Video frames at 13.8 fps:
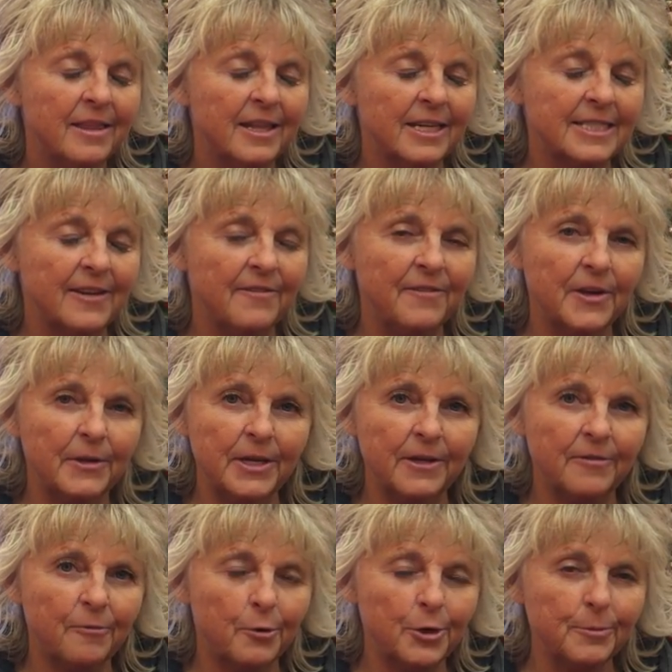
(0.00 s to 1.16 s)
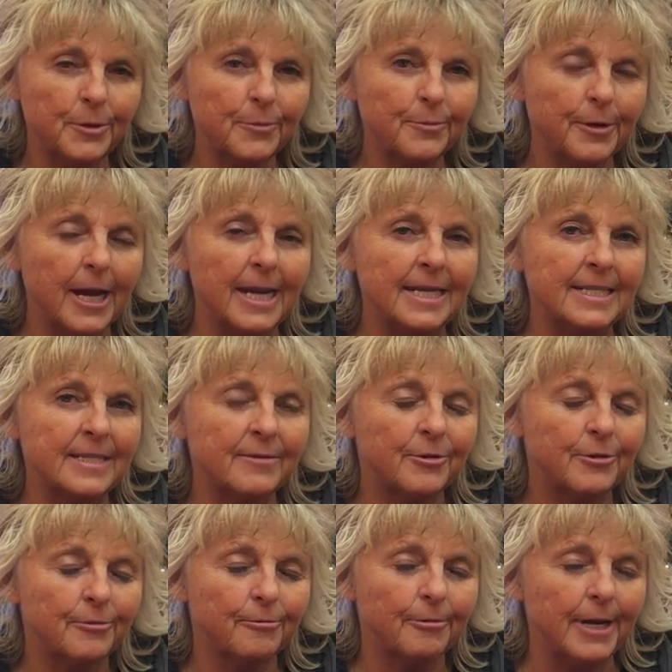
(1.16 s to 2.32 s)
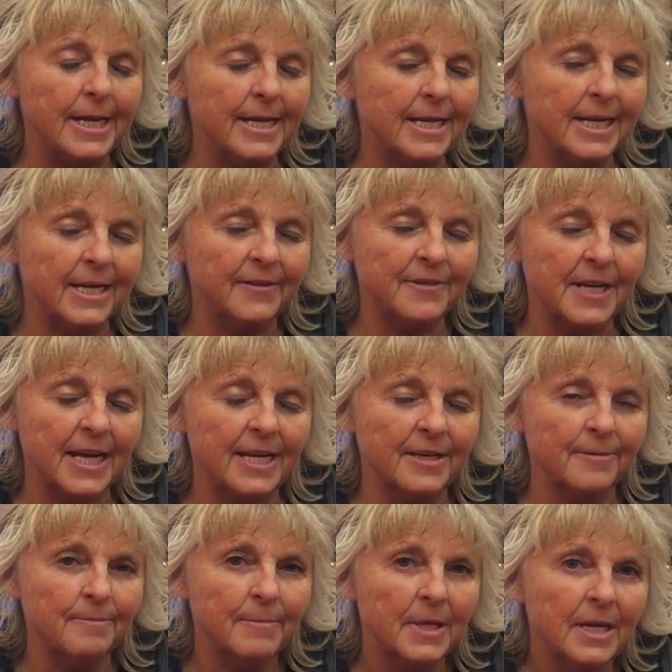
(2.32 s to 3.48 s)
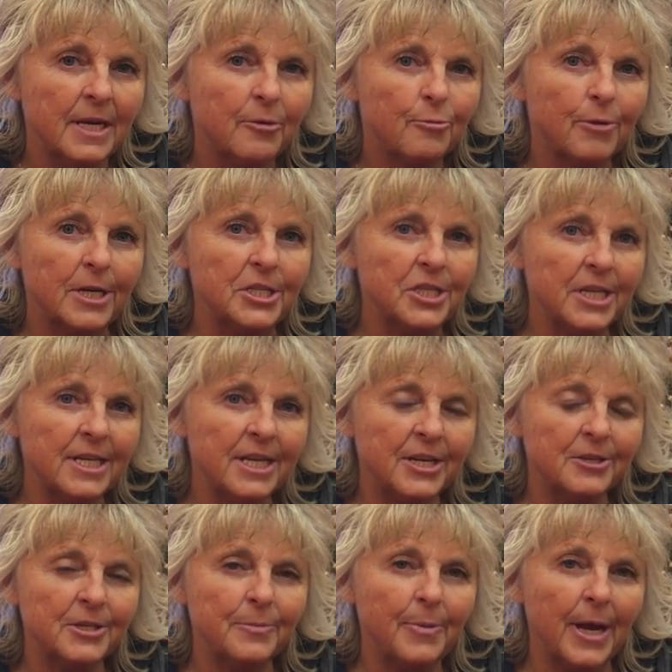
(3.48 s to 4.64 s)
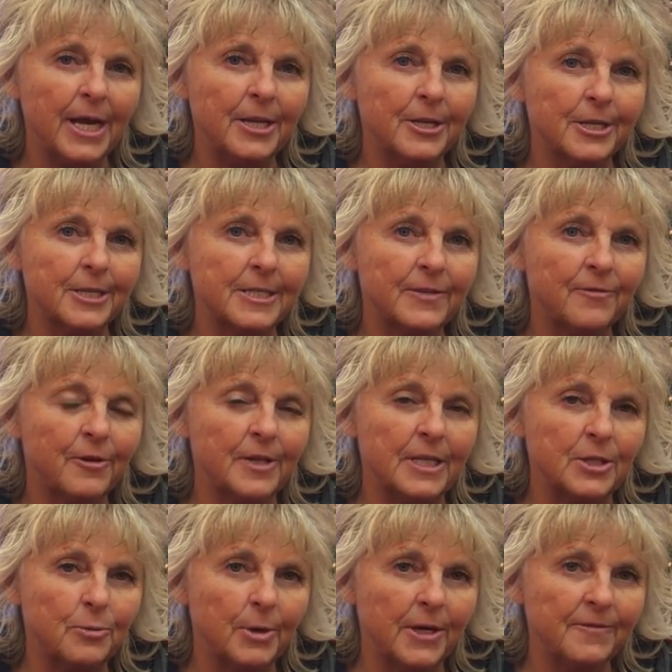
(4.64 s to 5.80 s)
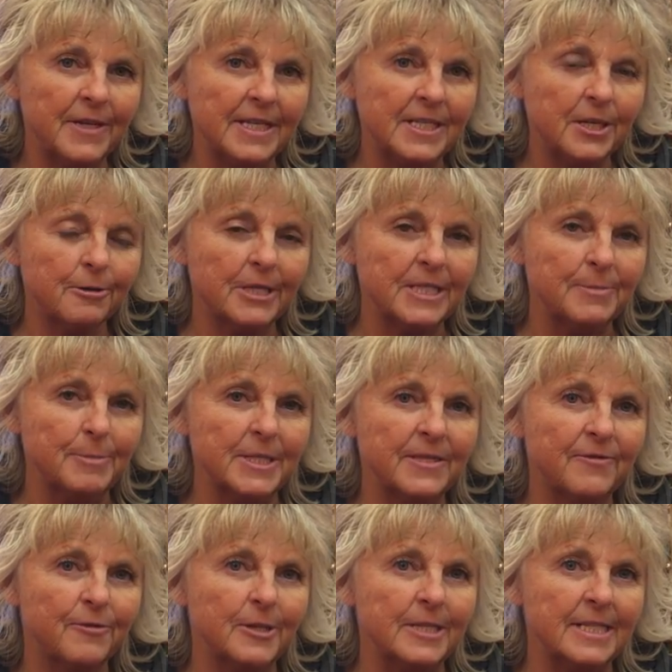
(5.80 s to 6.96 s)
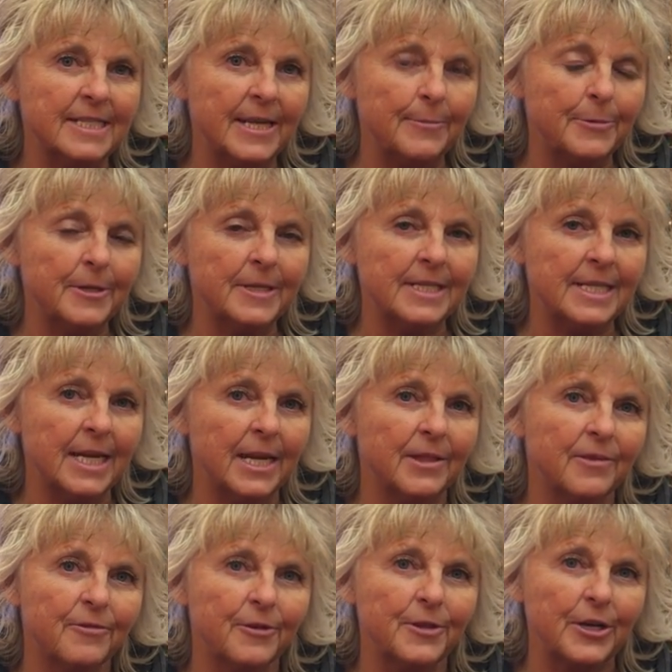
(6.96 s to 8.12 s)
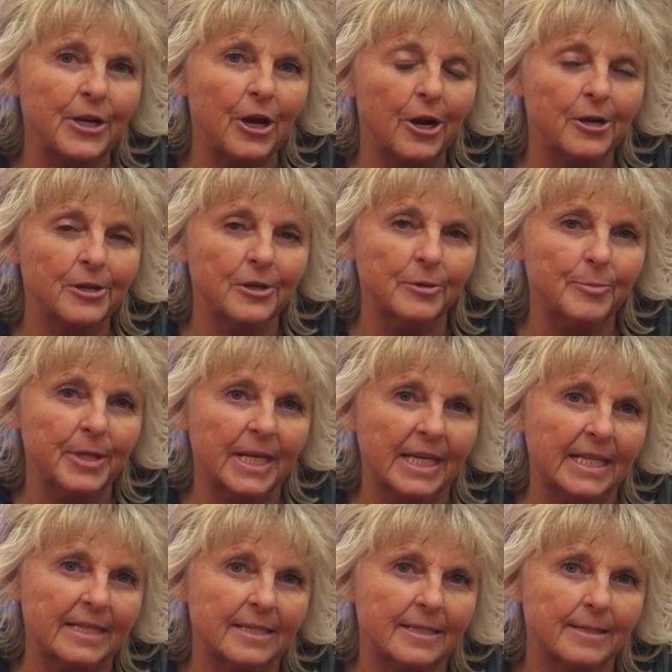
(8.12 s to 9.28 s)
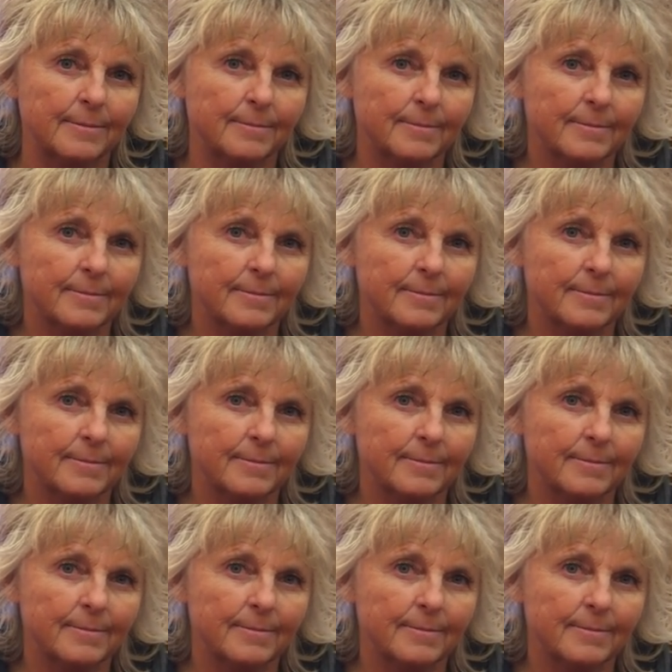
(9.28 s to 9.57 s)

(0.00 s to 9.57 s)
That's a very affordable price, great gift item. Rush in here to Pinehurst for the 12 Days of Christmas for December the 10th for the Cardinal Plates.